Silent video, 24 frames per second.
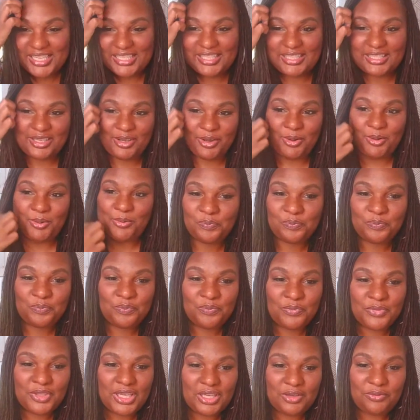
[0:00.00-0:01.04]
So
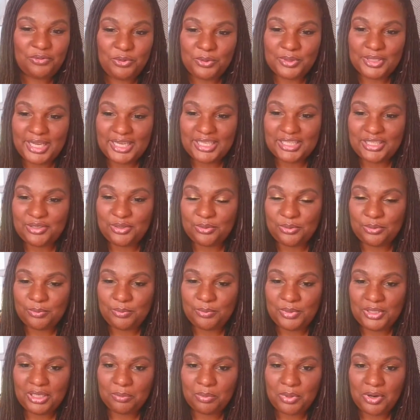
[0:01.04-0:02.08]
if you'd like to
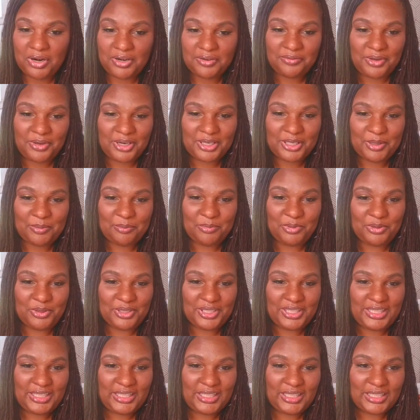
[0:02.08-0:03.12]
be a part of our
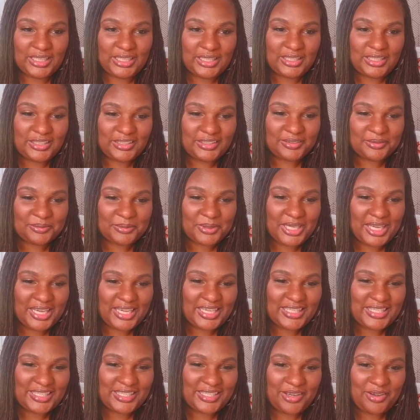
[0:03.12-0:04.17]
community.
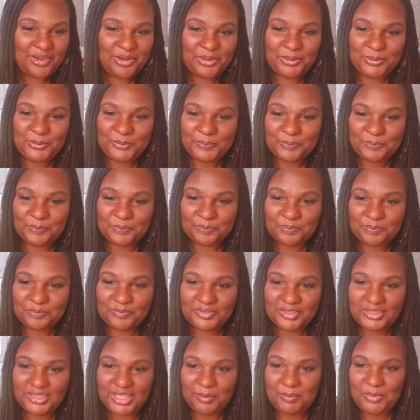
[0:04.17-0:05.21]
Okay, so
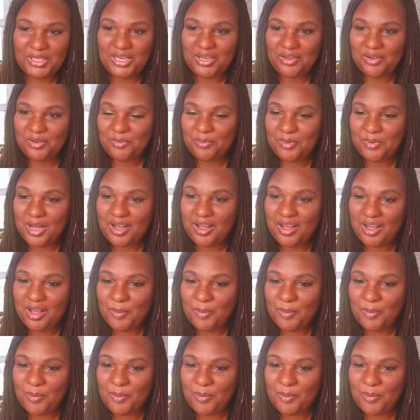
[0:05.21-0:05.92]
let me know